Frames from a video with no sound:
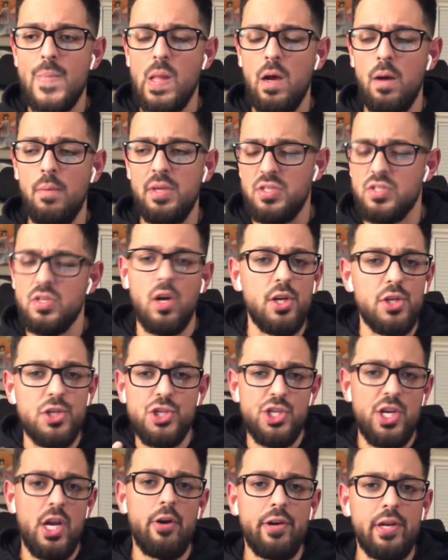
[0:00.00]
He started
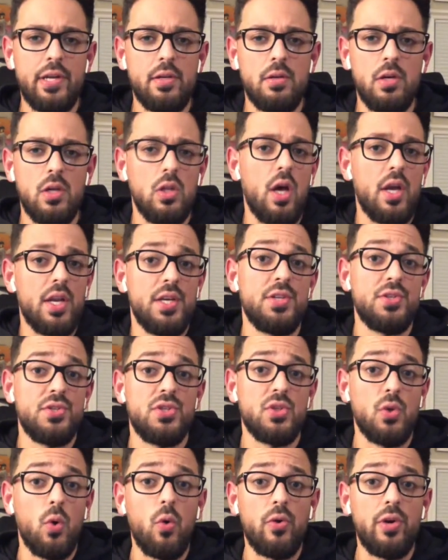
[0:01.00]
sharing a lot of his
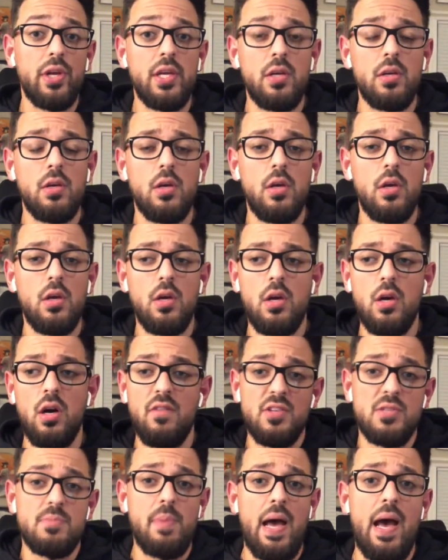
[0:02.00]
story of
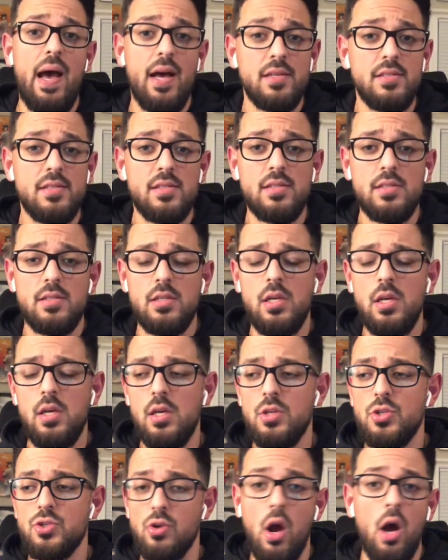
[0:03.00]
his past
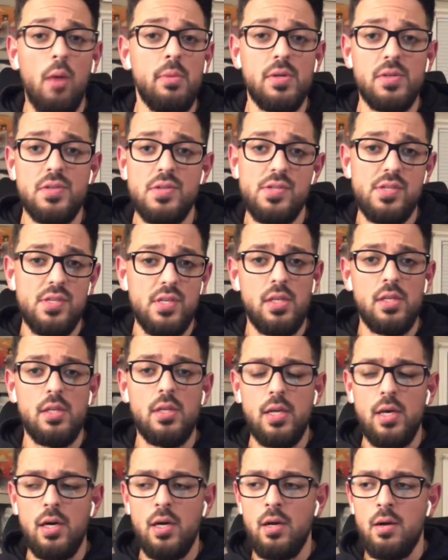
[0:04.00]
traumas. And,
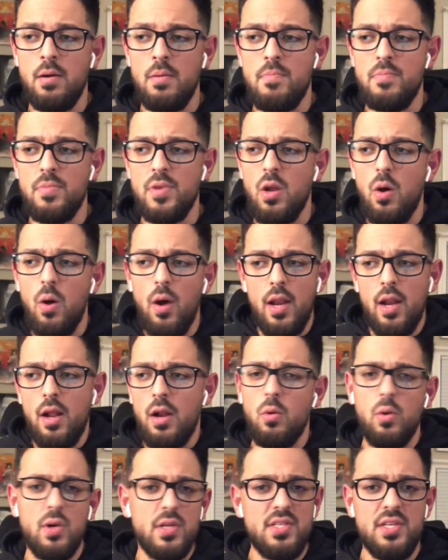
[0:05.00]
and I don't
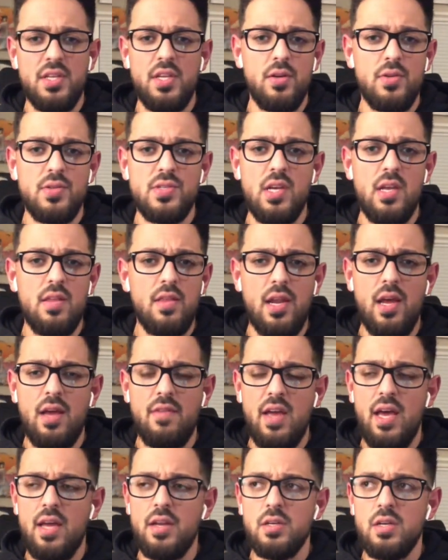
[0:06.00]
want to sit here and say that I've
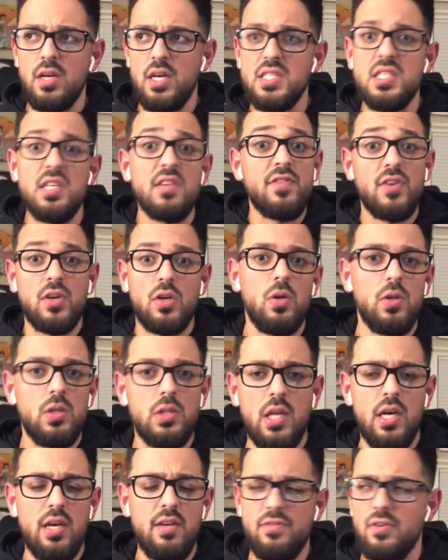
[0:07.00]
had a difficult
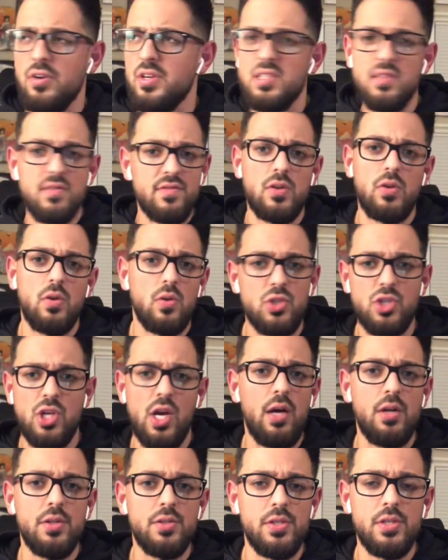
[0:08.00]
life or a difficult
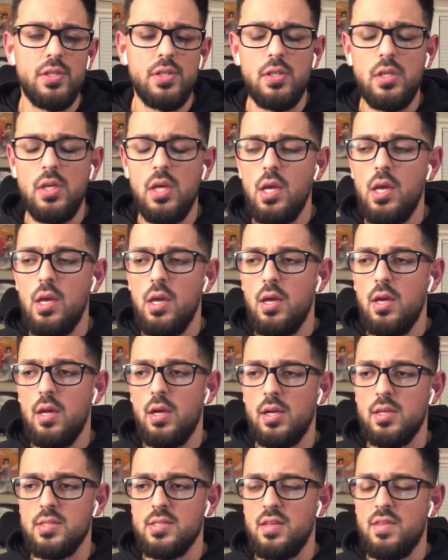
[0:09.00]
childhood,
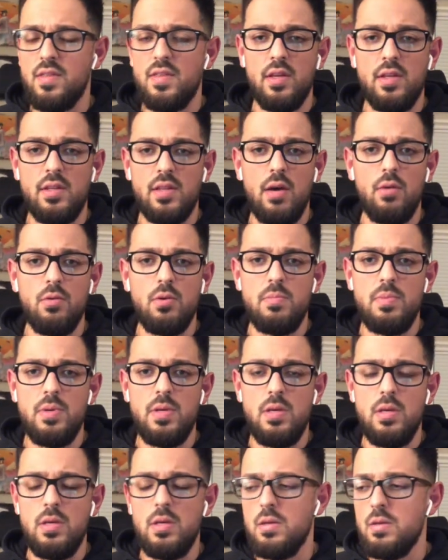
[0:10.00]
because I think that would
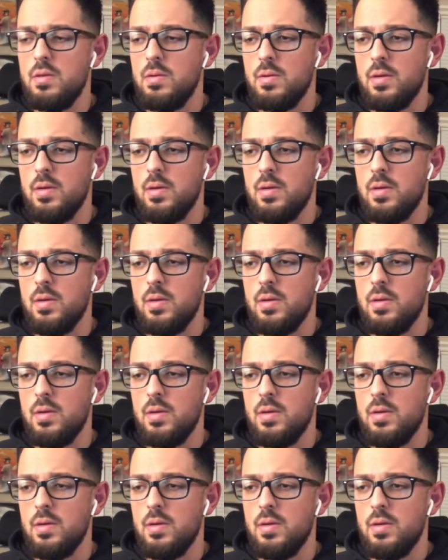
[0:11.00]
be,